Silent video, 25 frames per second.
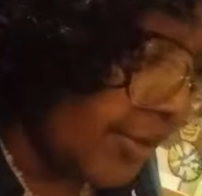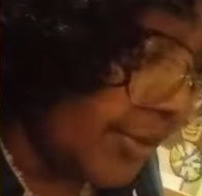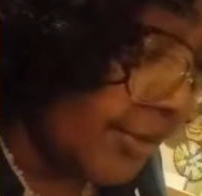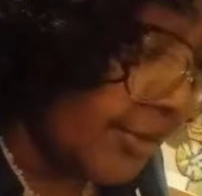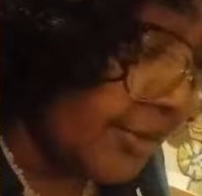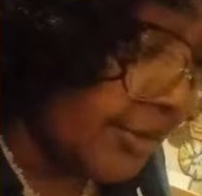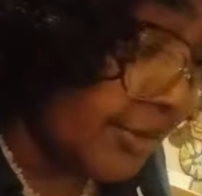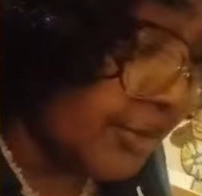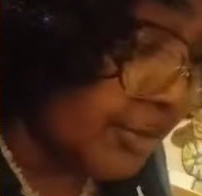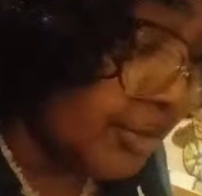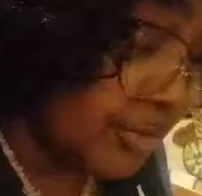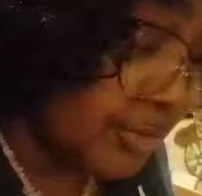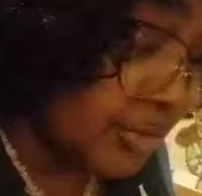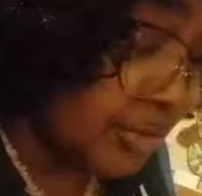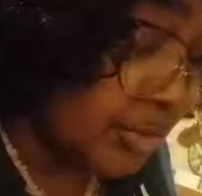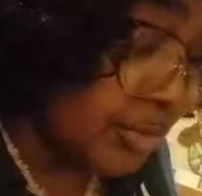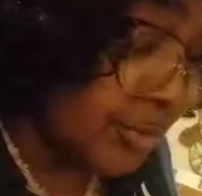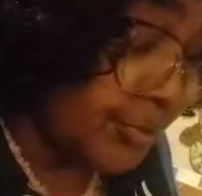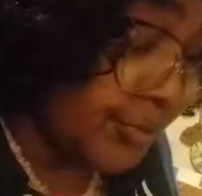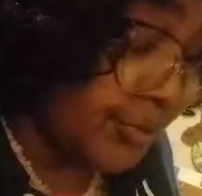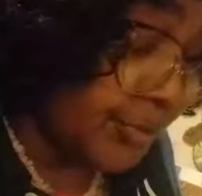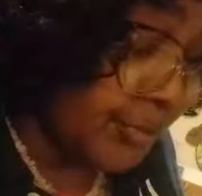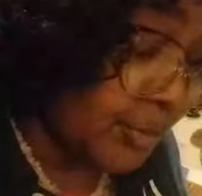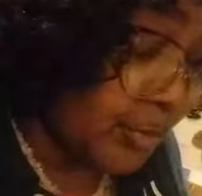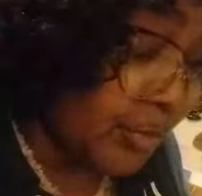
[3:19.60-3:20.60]
on a you
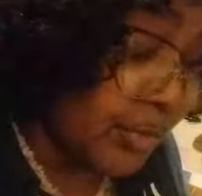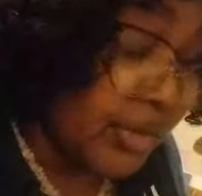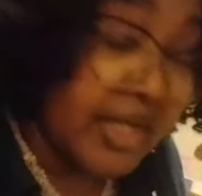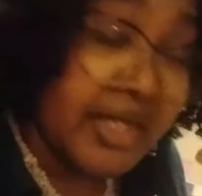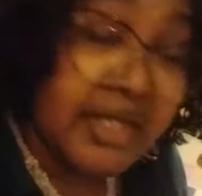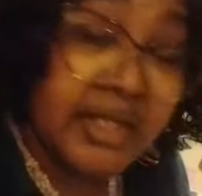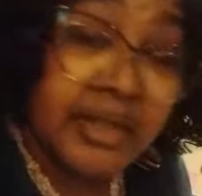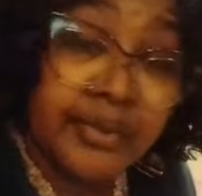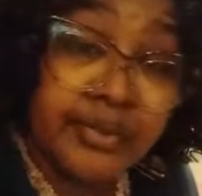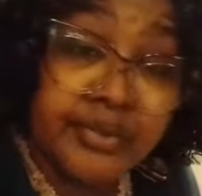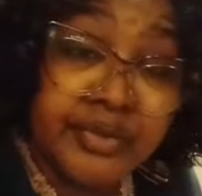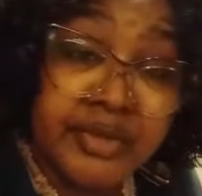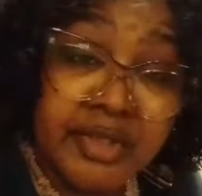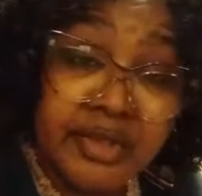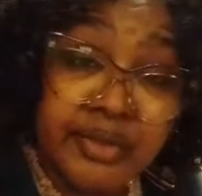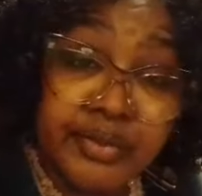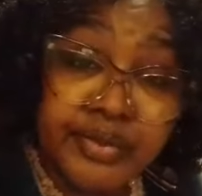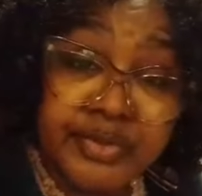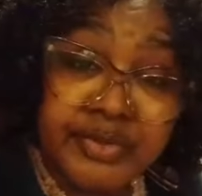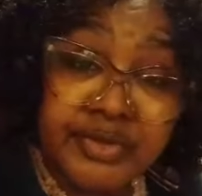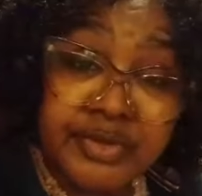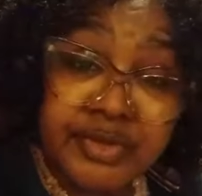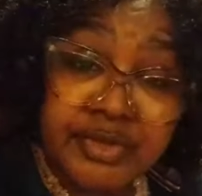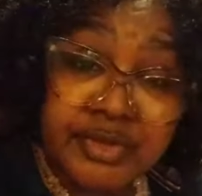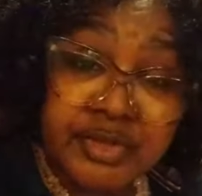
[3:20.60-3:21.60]
creating another
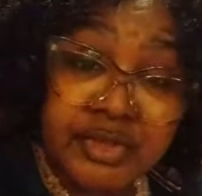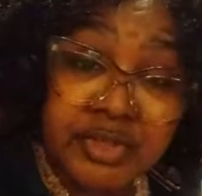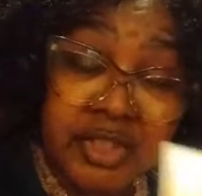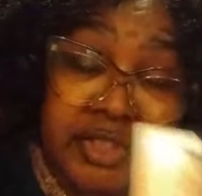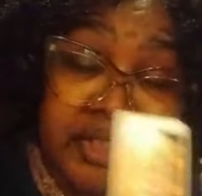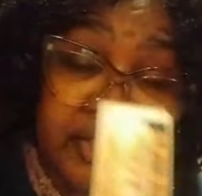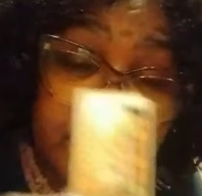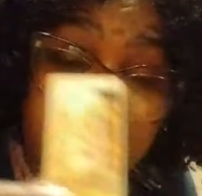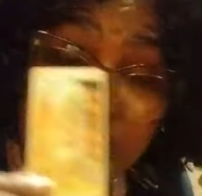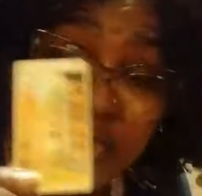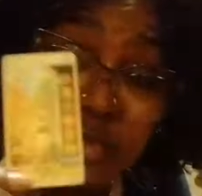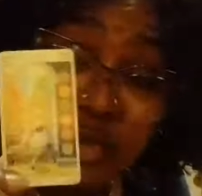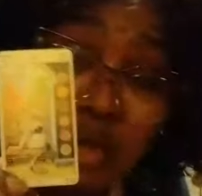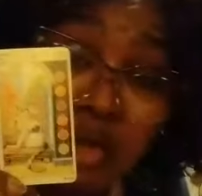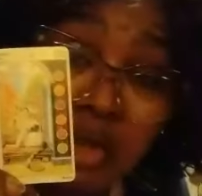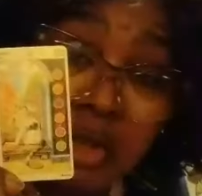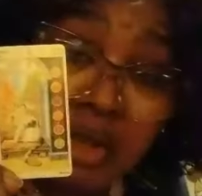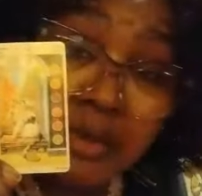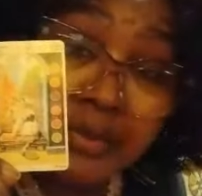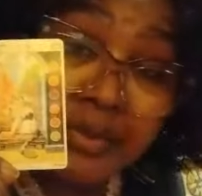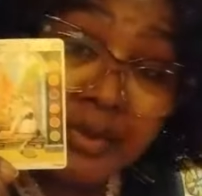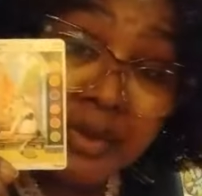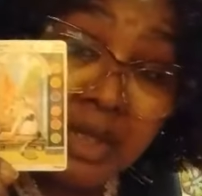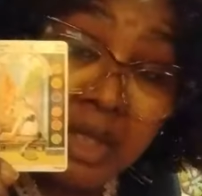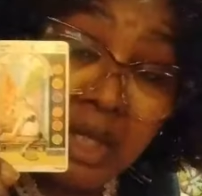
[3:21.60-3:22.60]
position at a
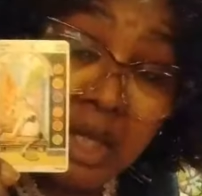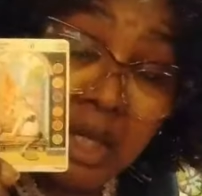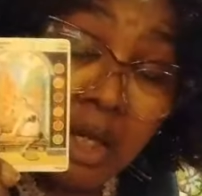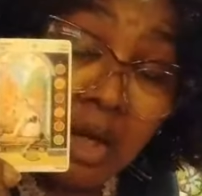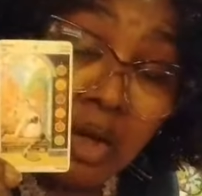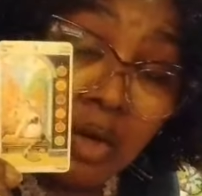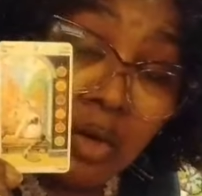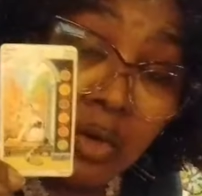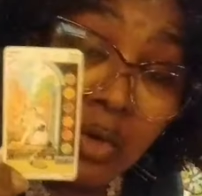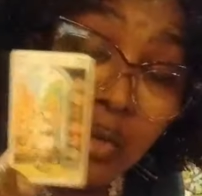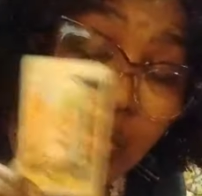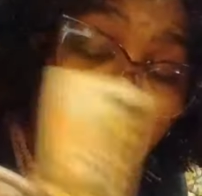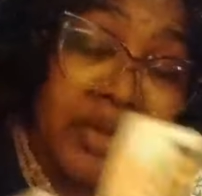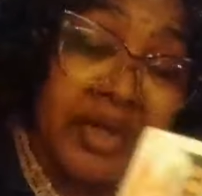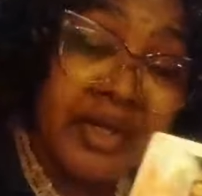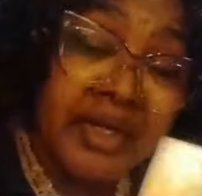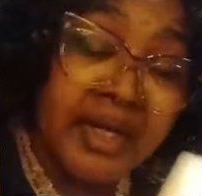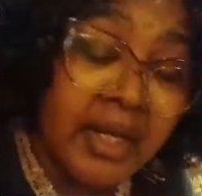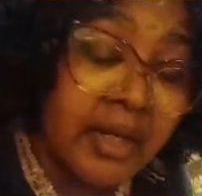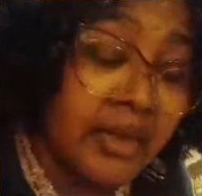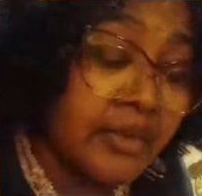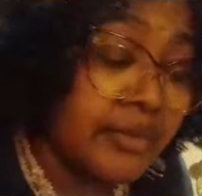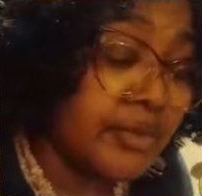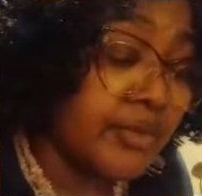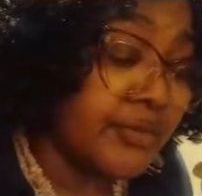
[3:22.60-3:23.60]
job or what.
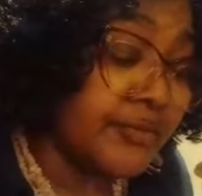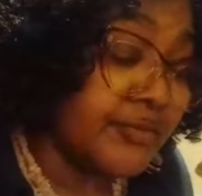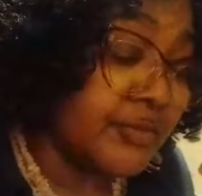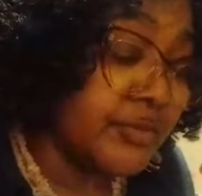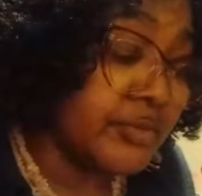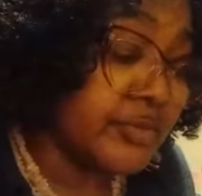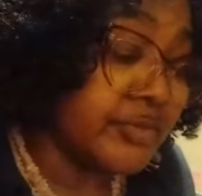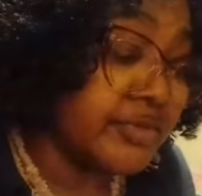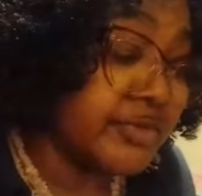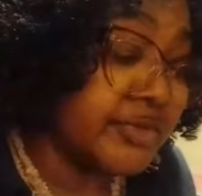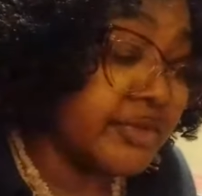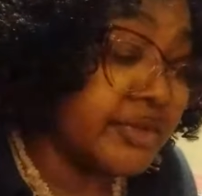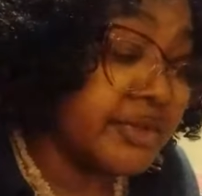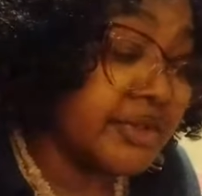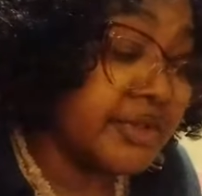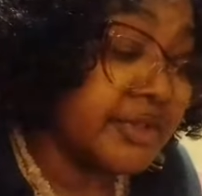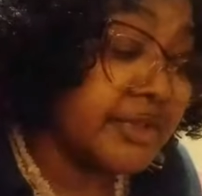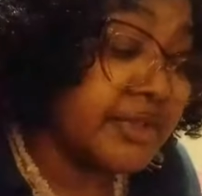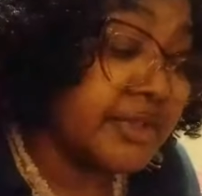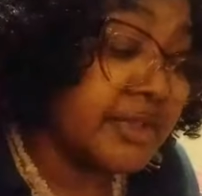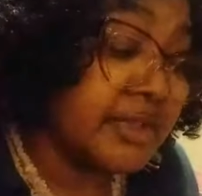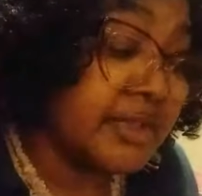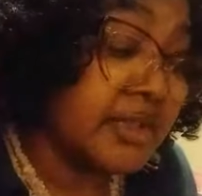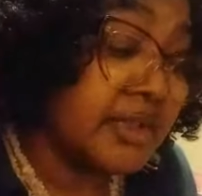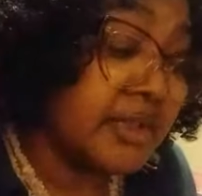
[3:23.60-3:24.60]
I don't know if you can see
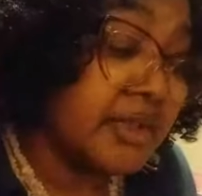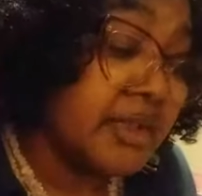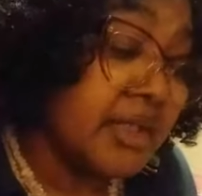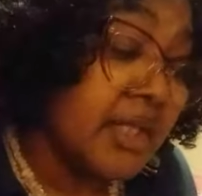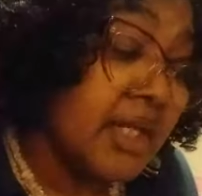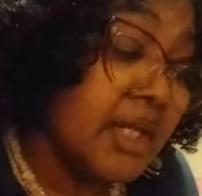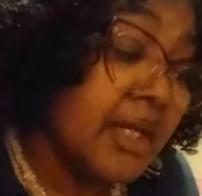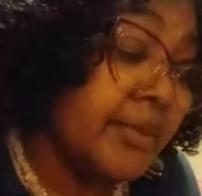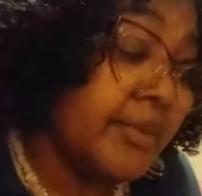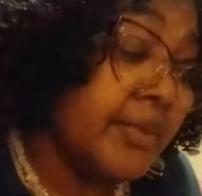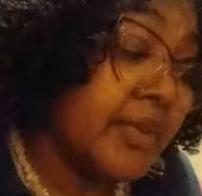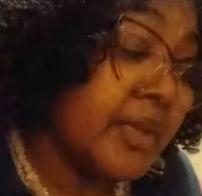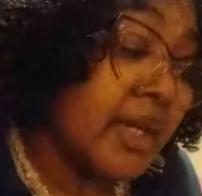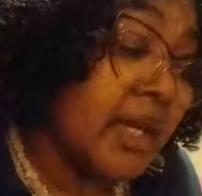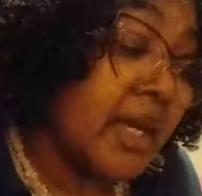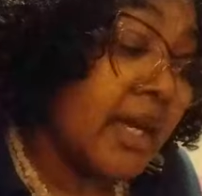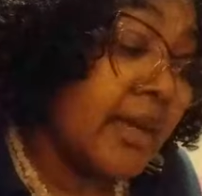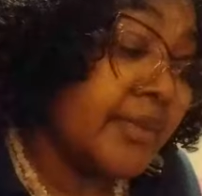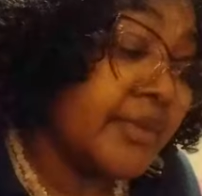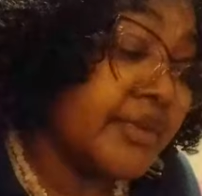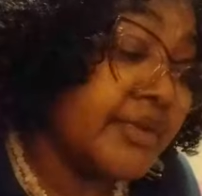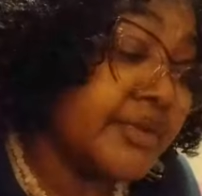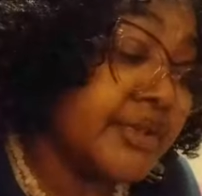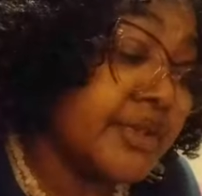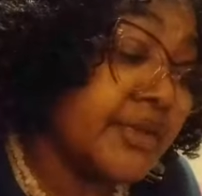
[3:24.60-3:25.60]
this here, but I, I'm
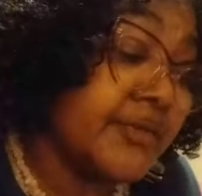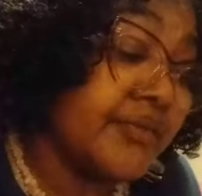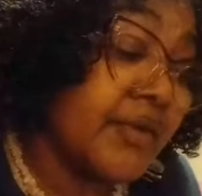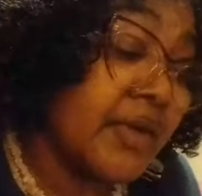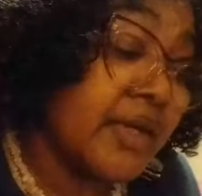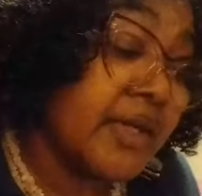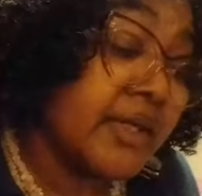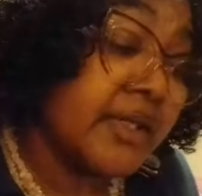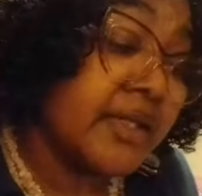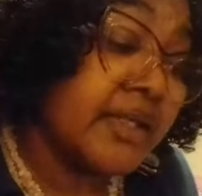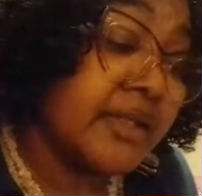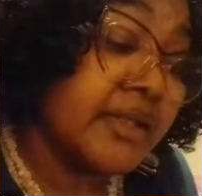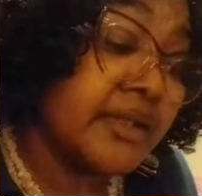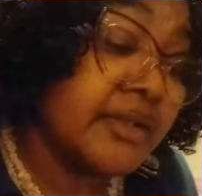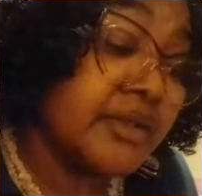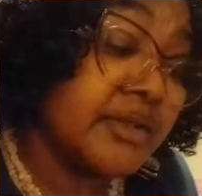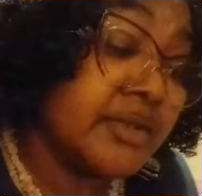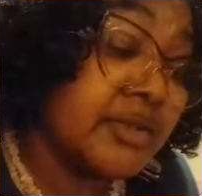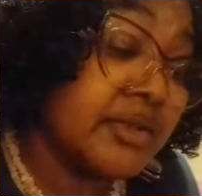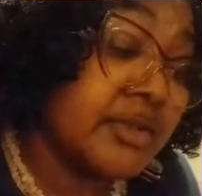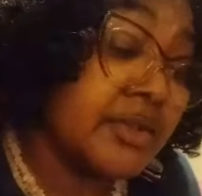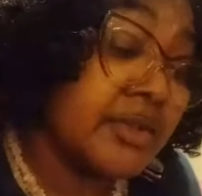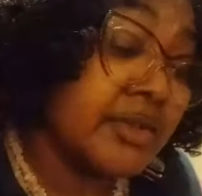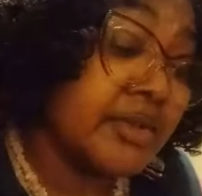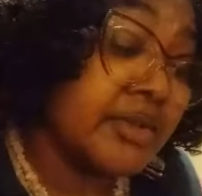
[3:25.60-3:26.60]
gonna see if I can get it
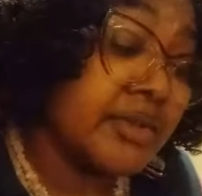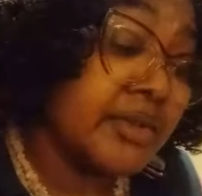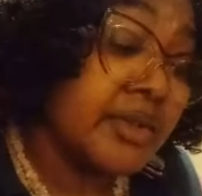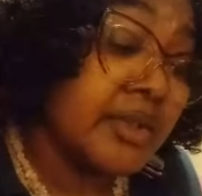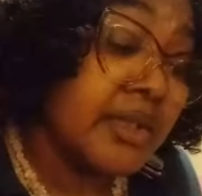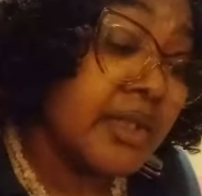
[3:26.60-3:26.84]
to you.